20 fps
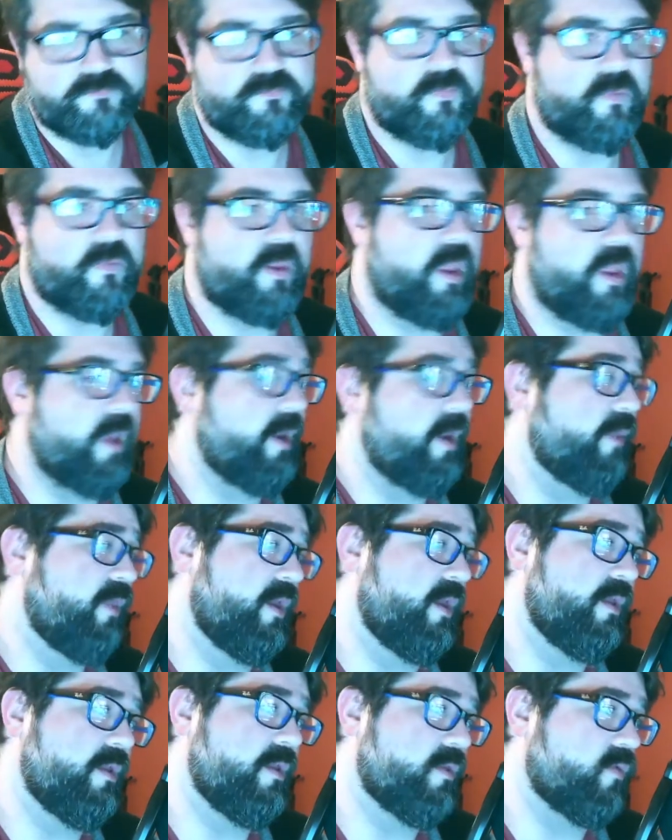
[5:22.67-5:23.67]
And I think
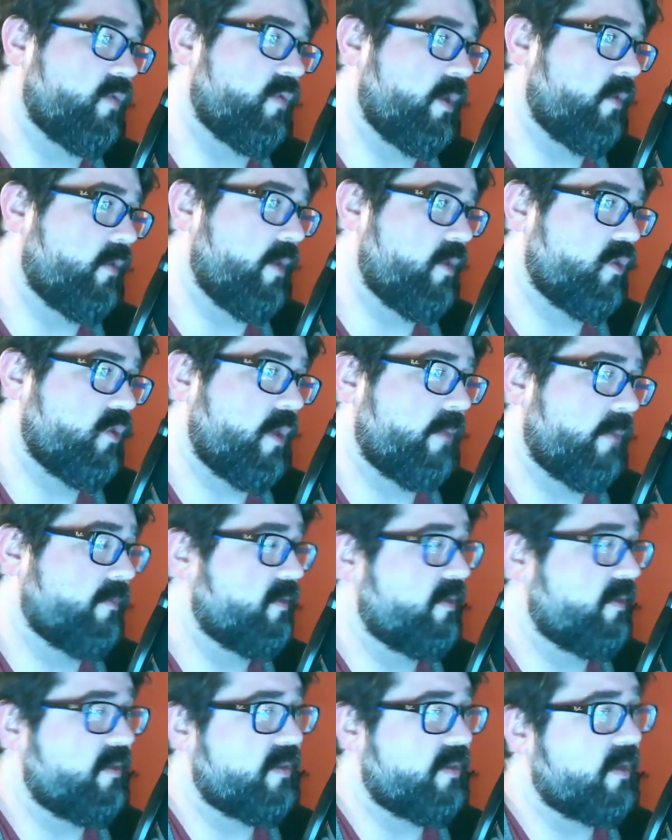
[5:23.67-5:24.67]
he does a really great job because
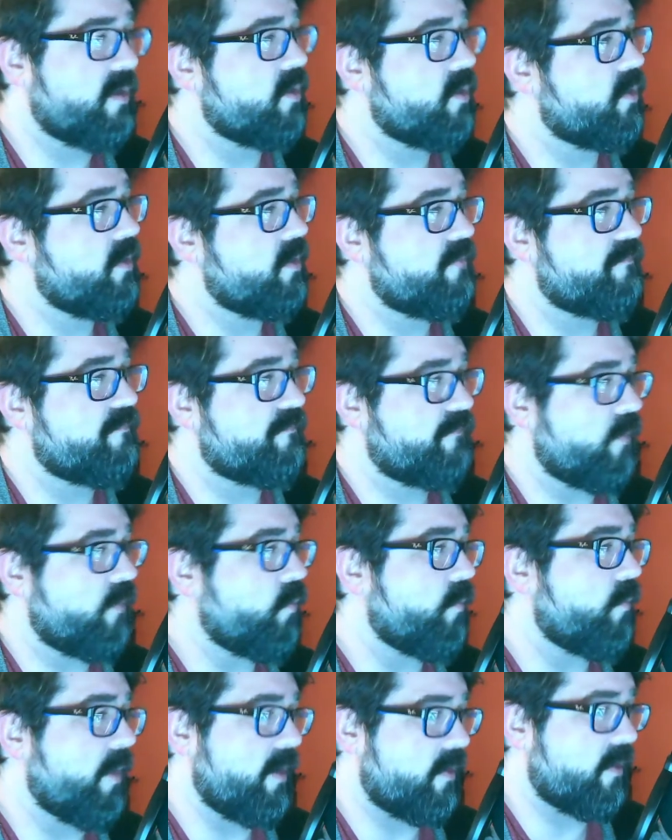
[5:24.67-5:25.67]
he's like a good
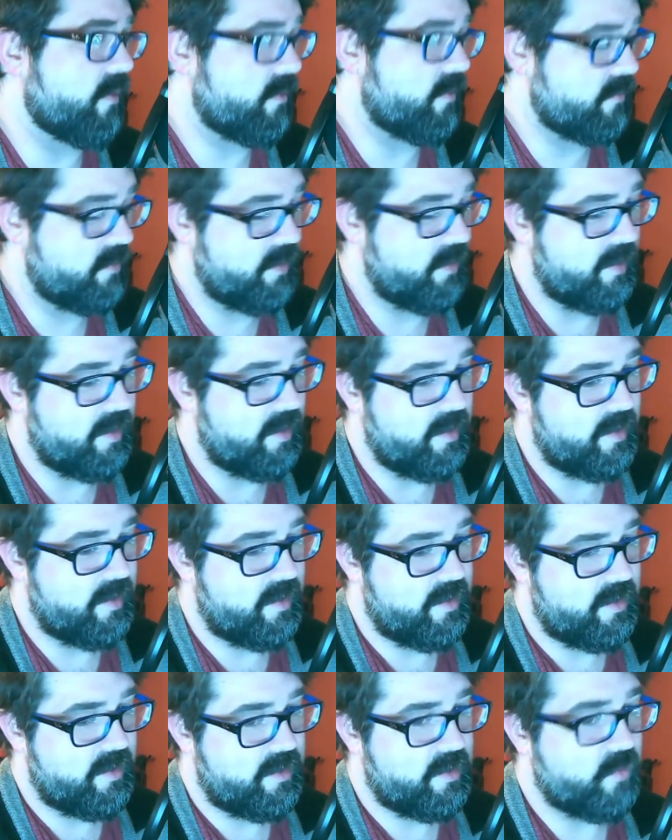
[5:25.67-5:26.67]
filmmaker.
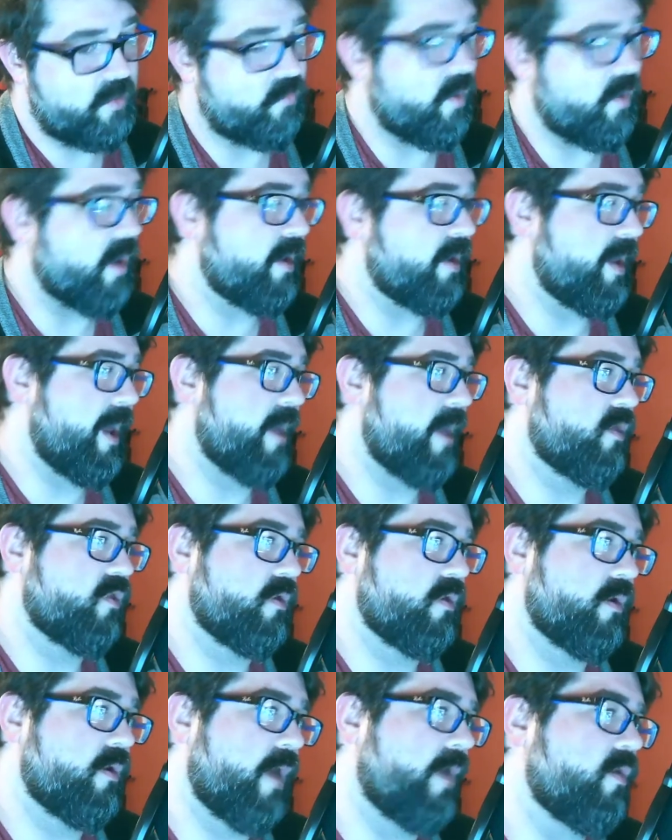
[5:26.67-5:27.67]
You know, Rodney
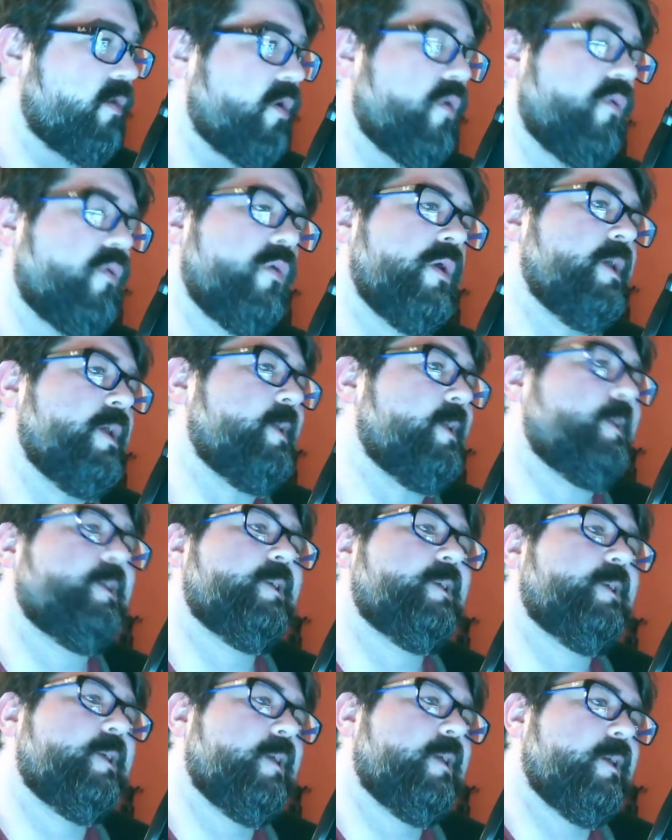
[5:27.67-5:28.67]
Ascher, I don't know
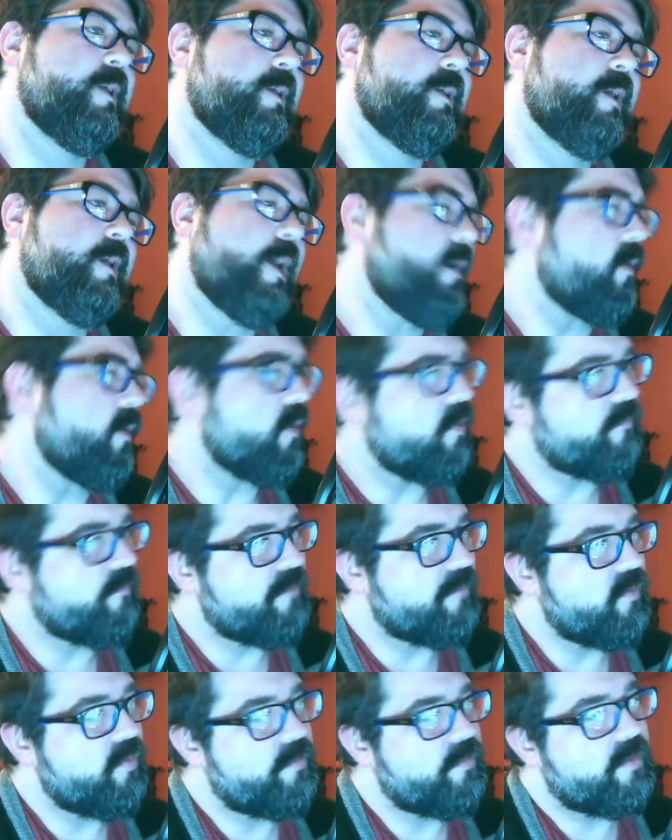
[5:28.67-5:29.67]
if he
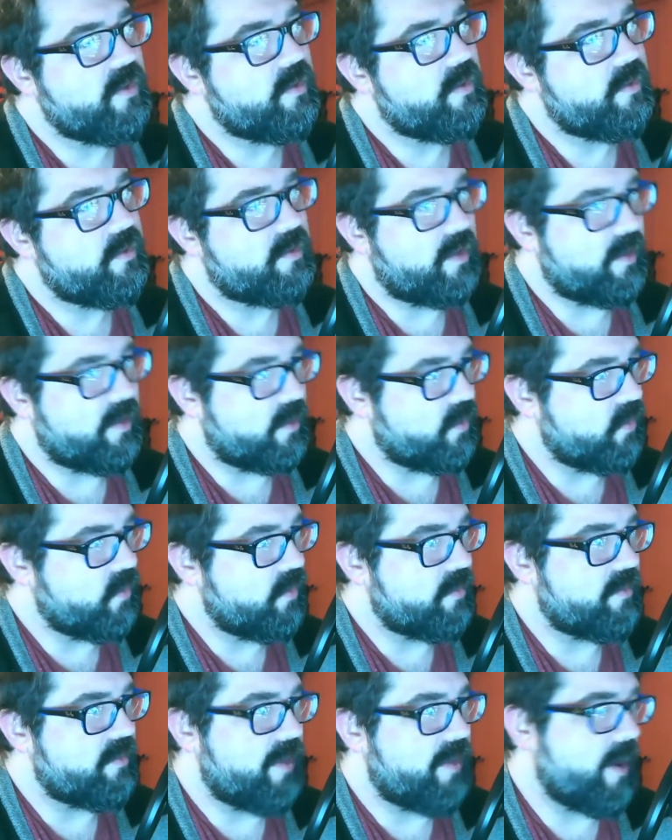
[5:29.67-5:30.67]
would be like a
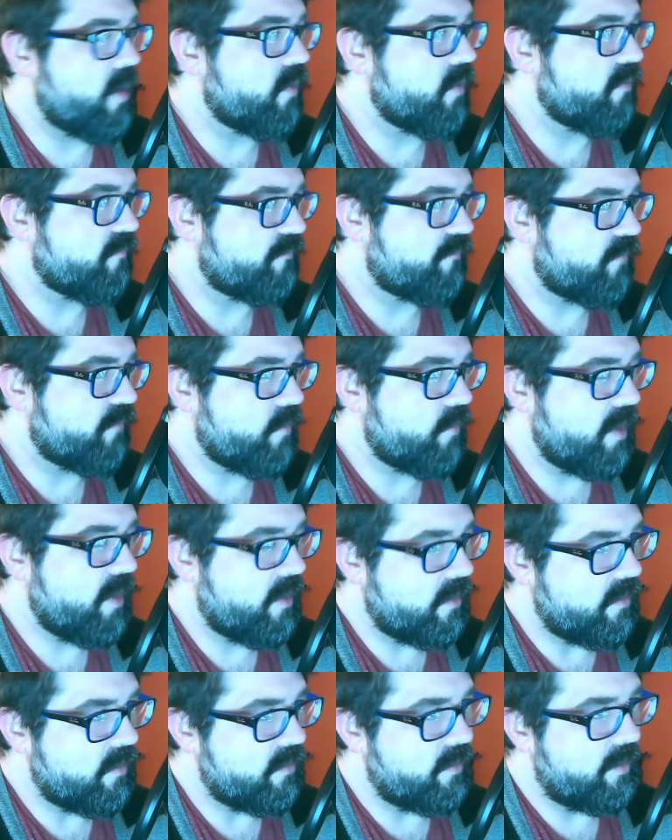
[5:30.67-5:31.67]
good narrative
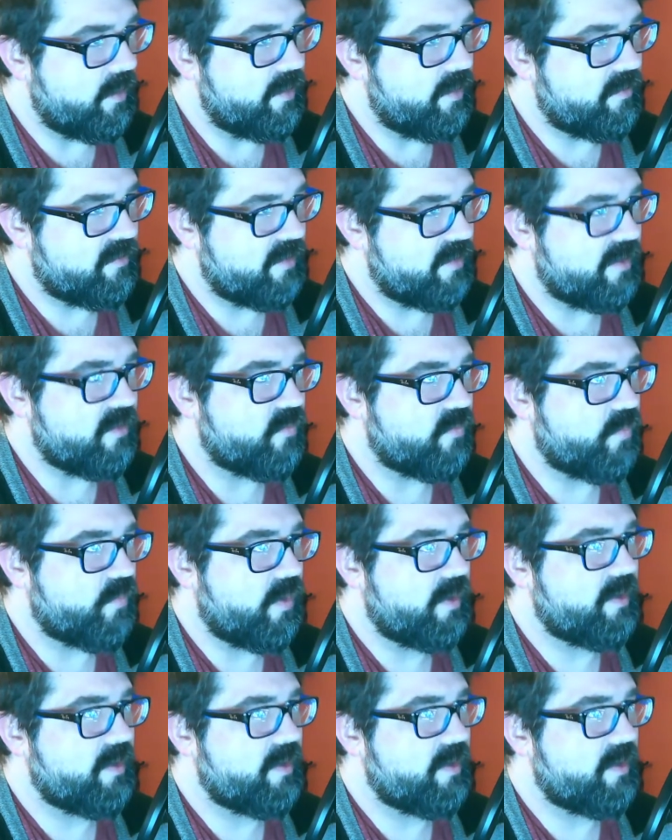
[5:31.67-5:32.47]
filmmaker in a sense, but